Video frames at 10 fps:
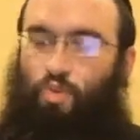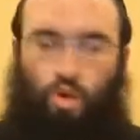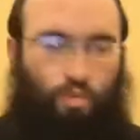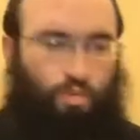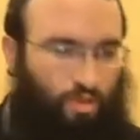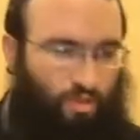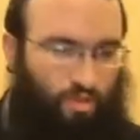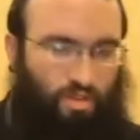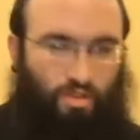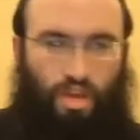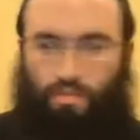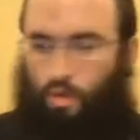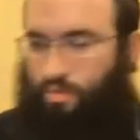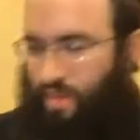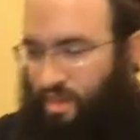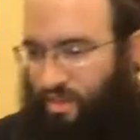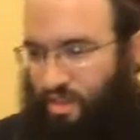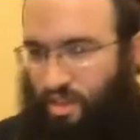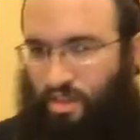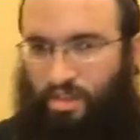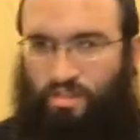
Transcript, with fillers: You woke up early, you came home late,